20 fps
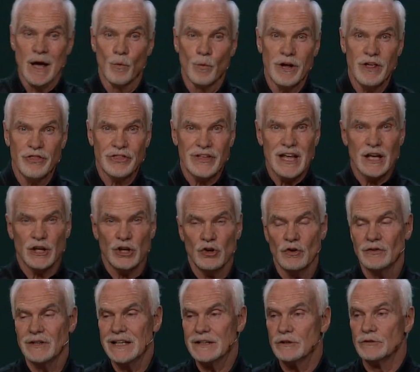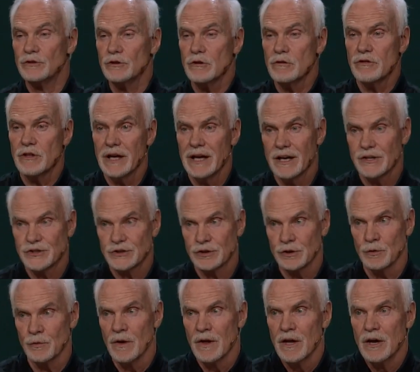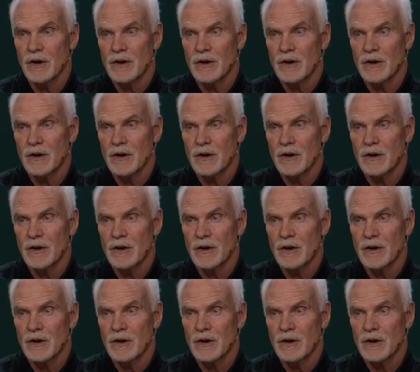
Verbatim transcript: and we think you need to do this to,